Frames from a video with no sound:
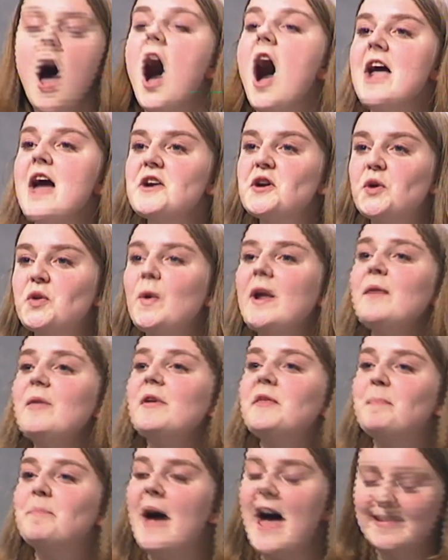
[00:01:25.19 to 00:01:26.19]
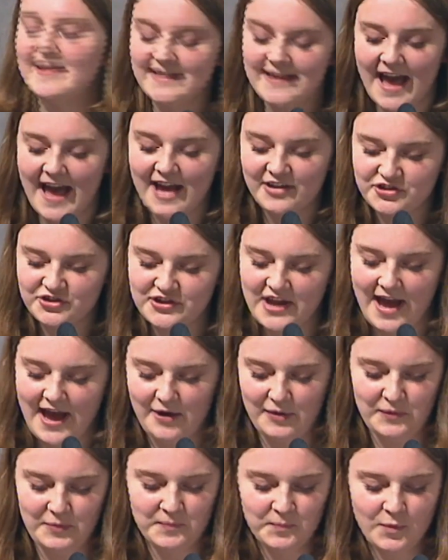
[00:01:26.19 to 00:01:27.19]
I agree with Paddy
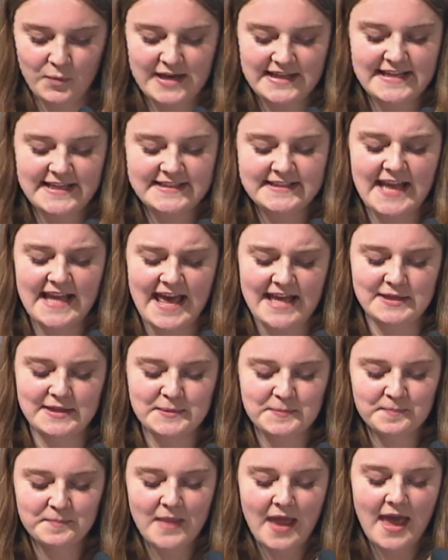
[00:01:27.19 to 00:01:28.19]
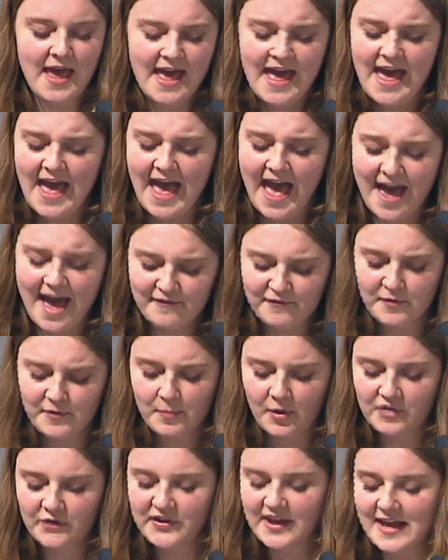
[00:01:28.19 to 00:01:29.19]
Ashdown when he said
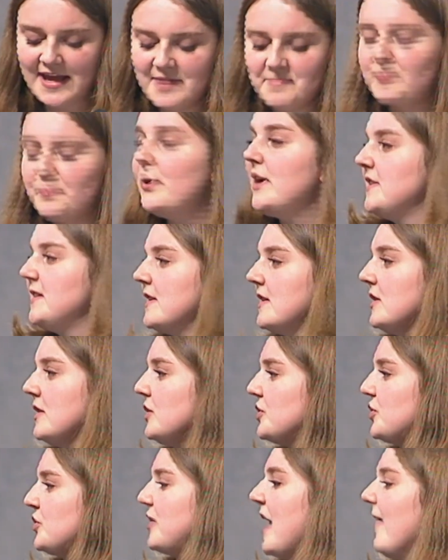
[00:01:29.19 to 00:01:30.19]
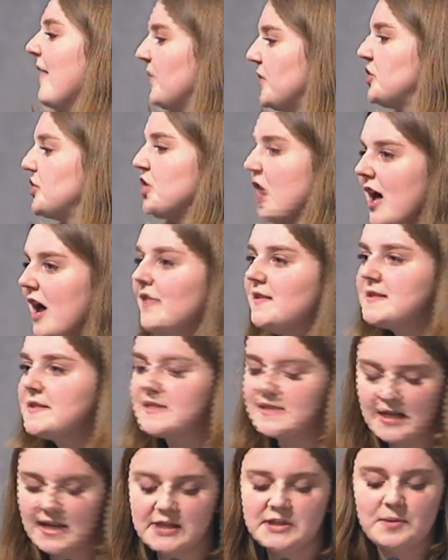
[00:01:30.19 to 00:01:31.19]
Everybody in Britain should have the chance
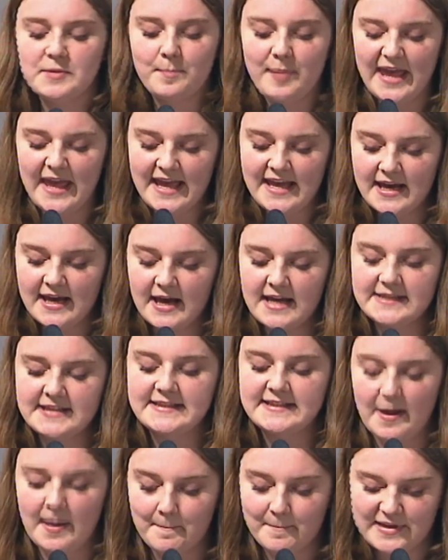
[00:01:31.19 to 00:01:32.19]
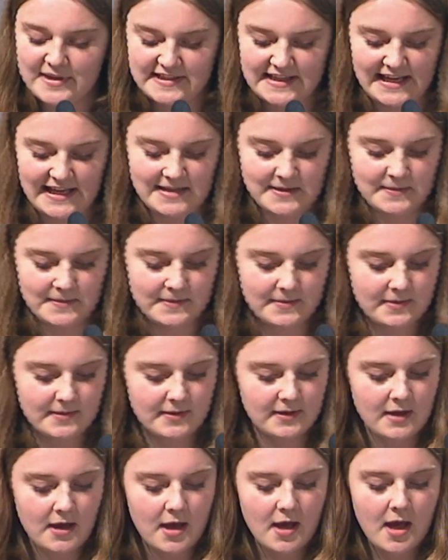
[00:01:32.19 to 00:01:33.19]
to be a somebody.
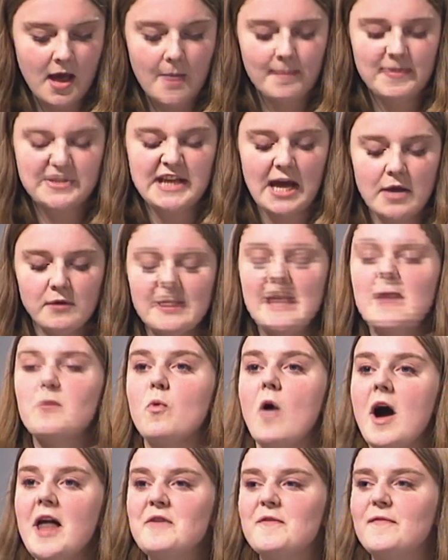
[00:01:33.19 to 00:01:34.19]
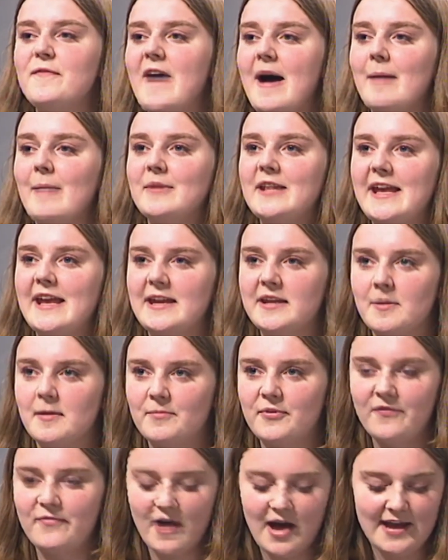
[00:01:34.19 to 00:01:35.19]
But only one family can
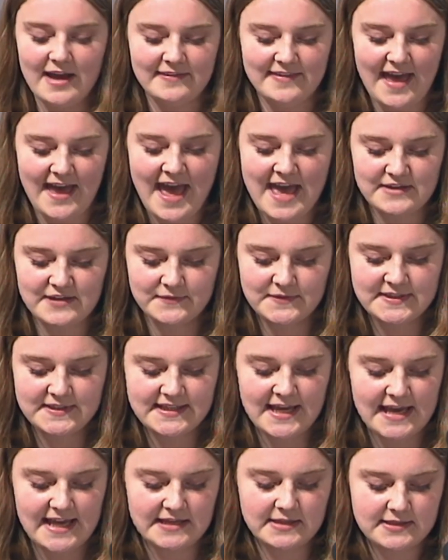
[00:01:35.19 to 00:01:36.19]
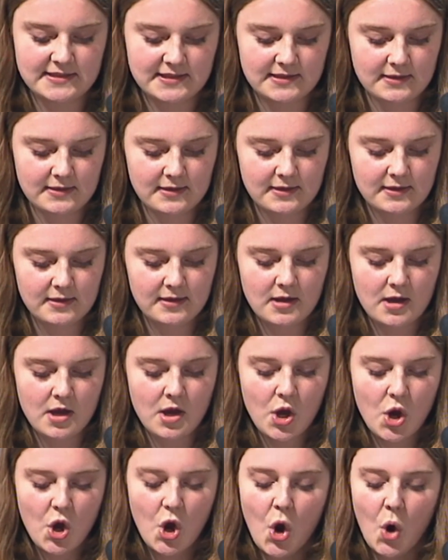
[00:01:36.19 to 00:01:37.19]
provide the head of state.
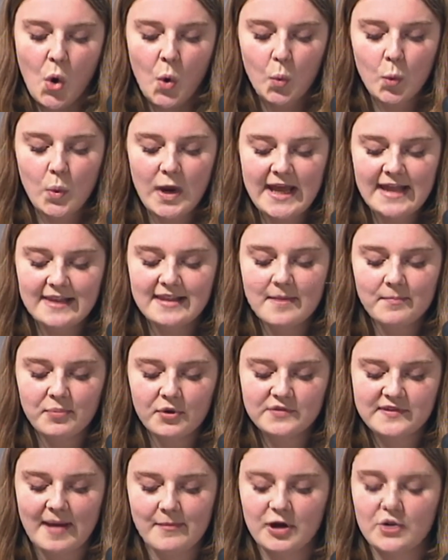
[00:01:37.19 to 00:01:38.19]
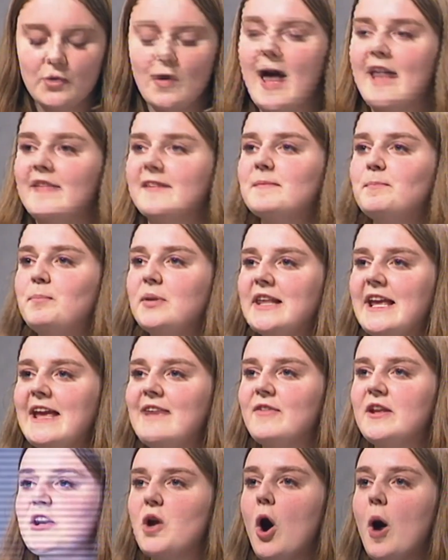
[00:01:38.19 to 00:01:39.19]
We Liberal Democrats
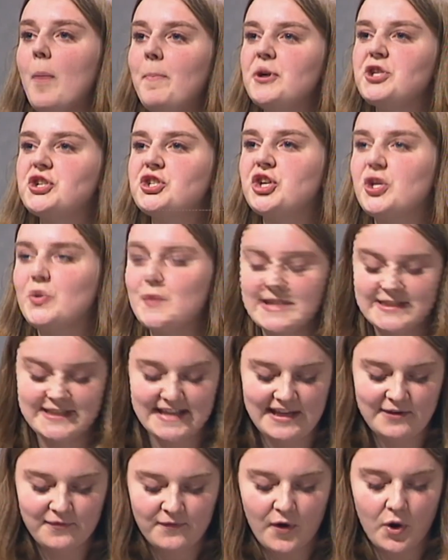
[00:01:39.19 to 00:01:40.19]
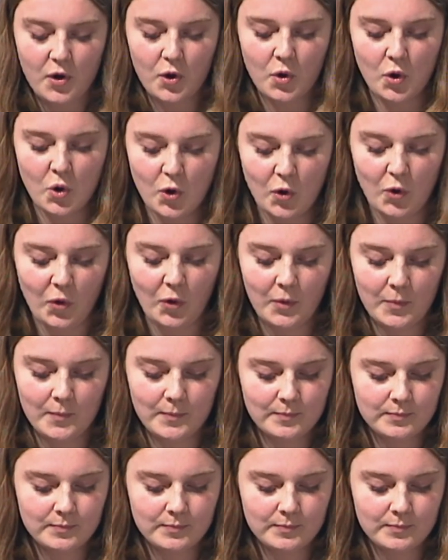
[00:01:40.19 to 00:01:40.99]
believe in opportunity for all.